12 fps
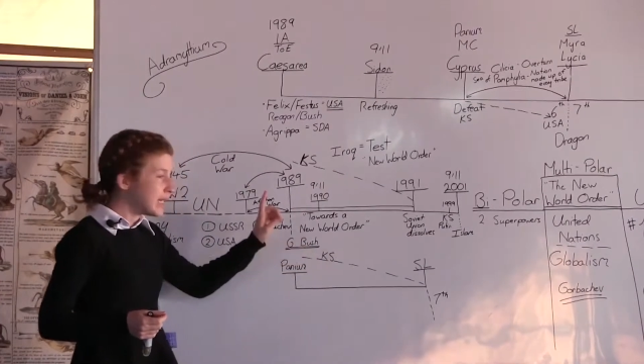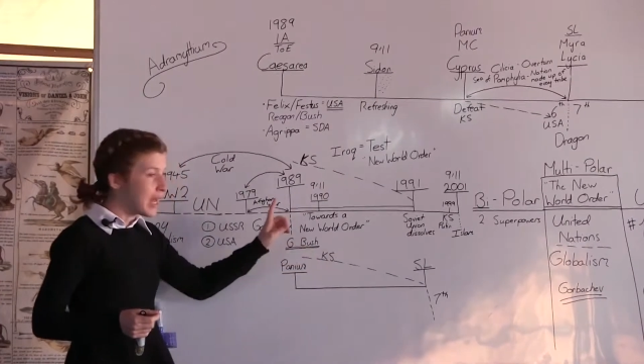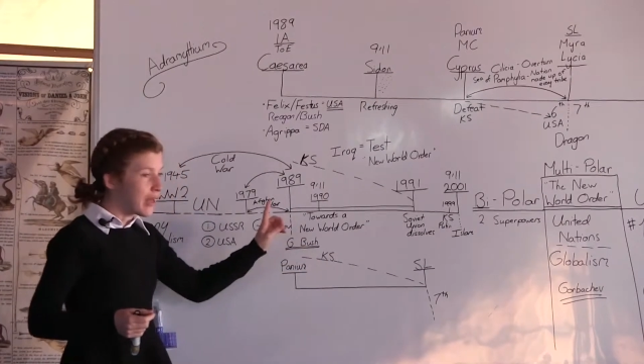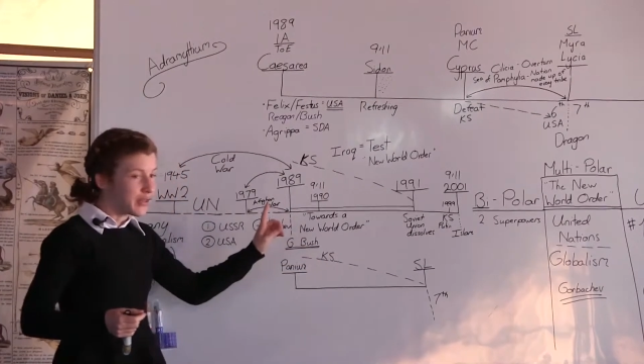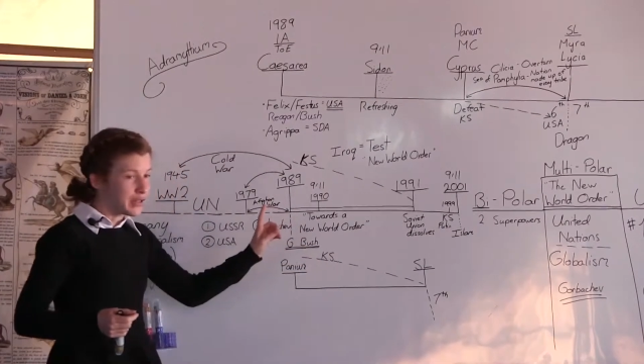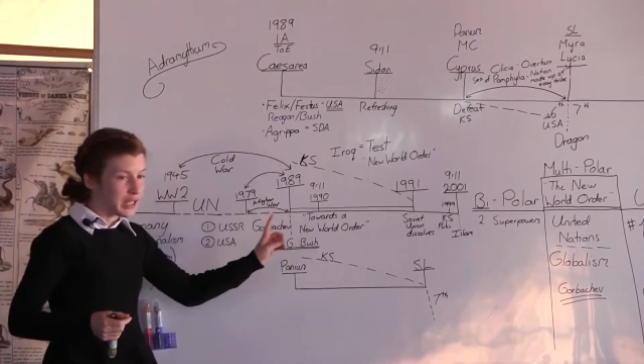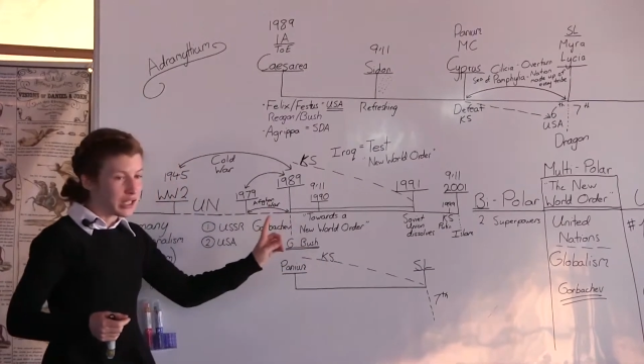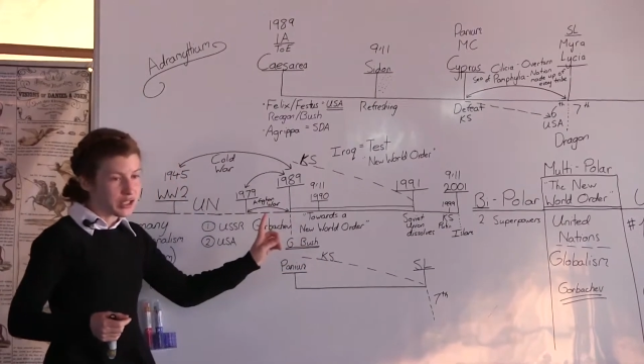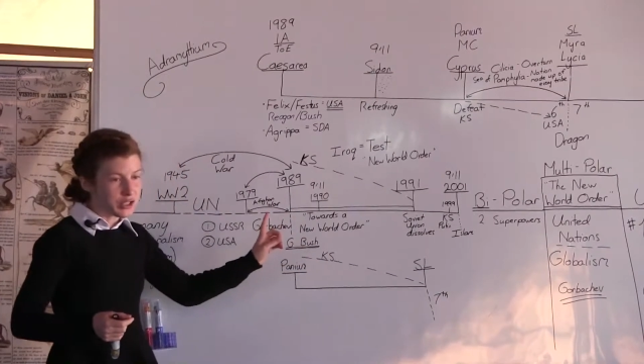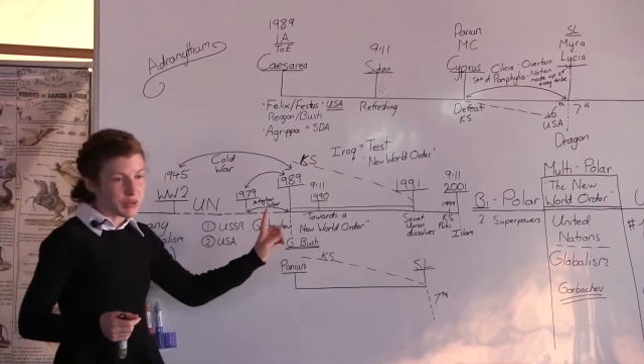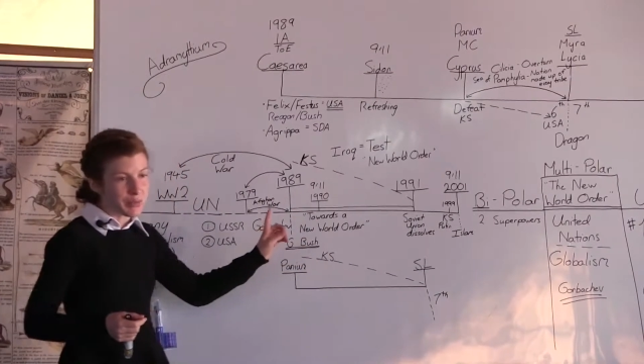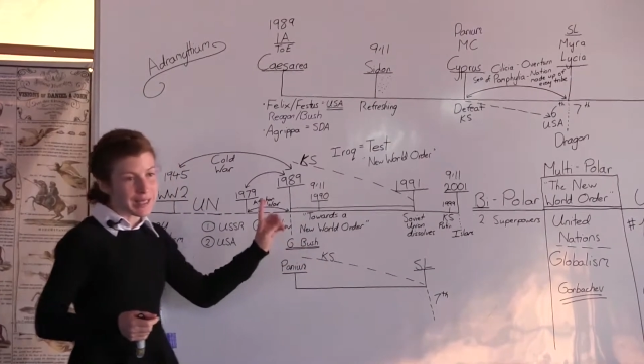Another
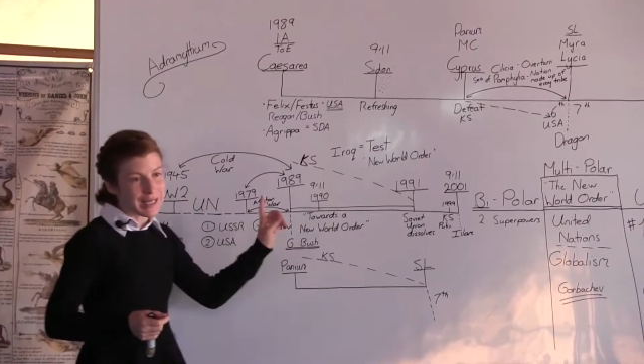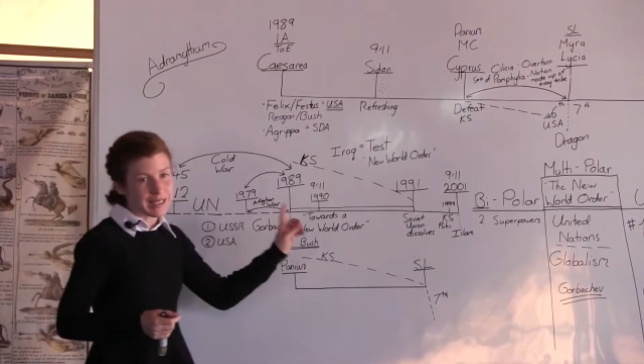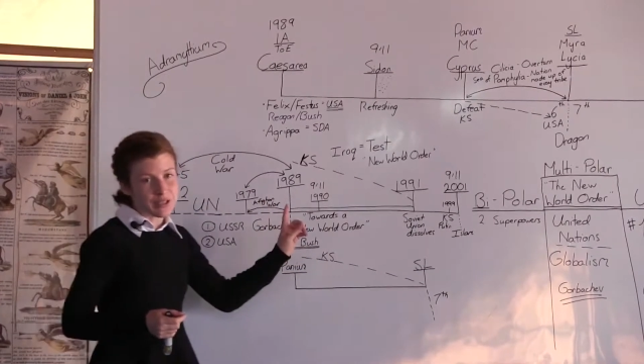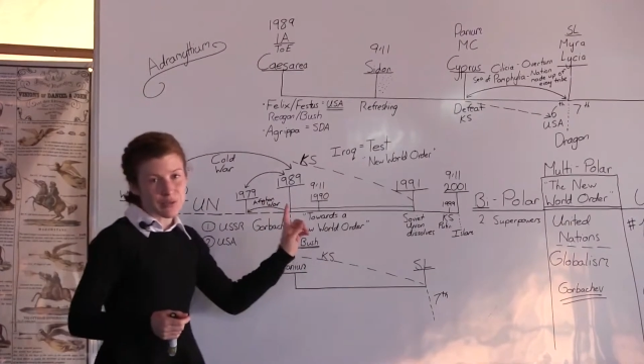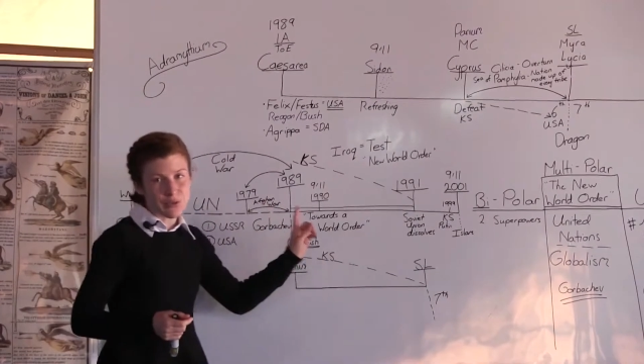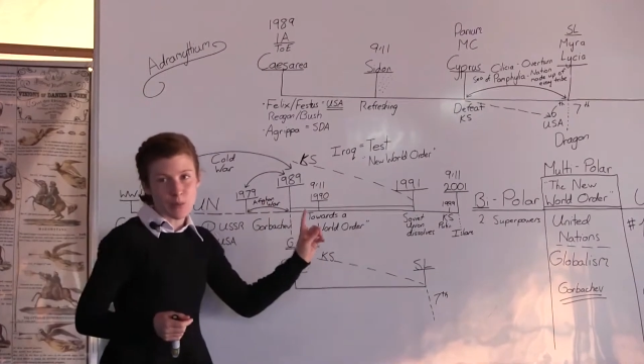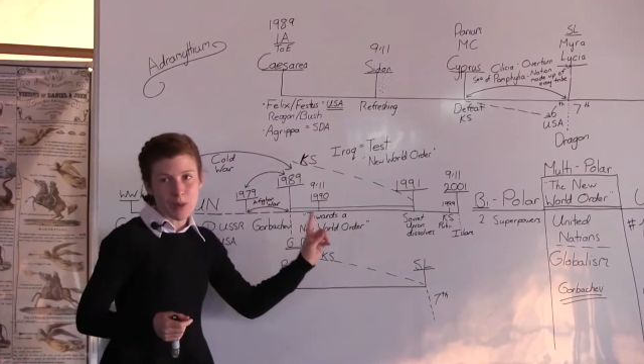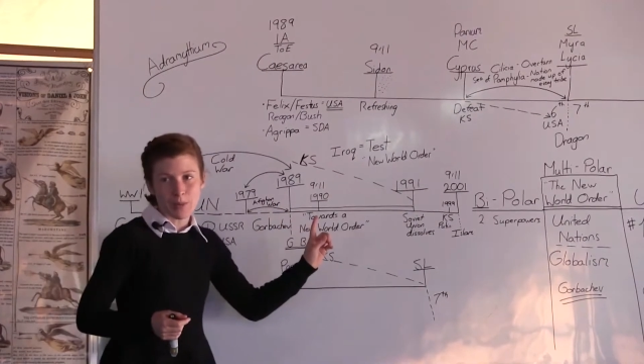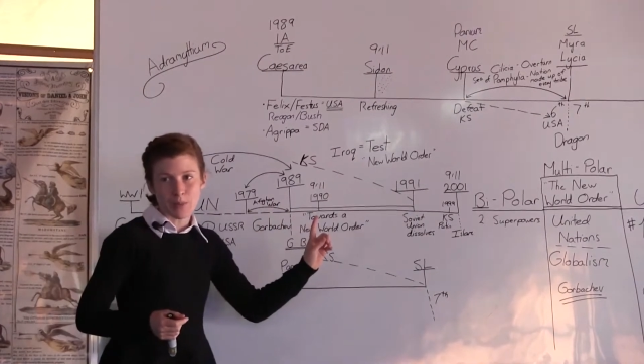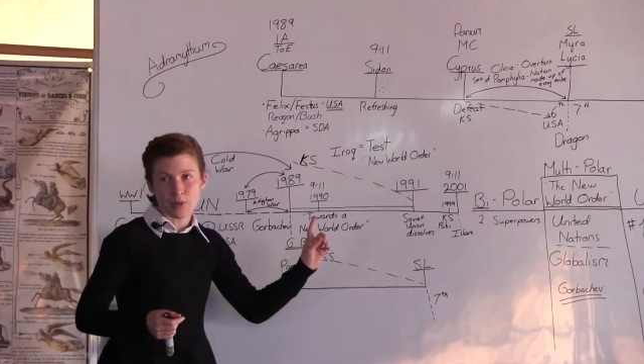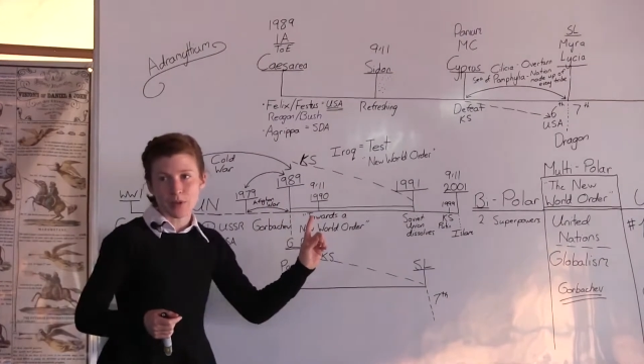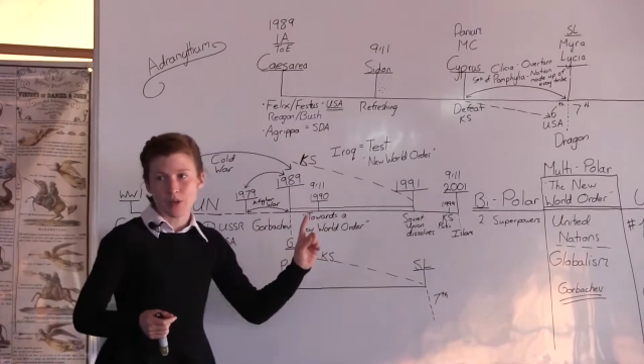issue we need to
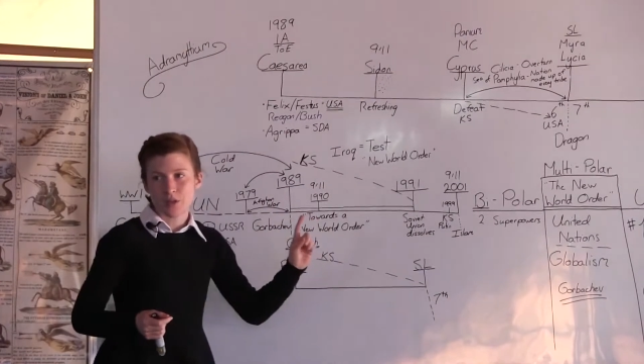remember.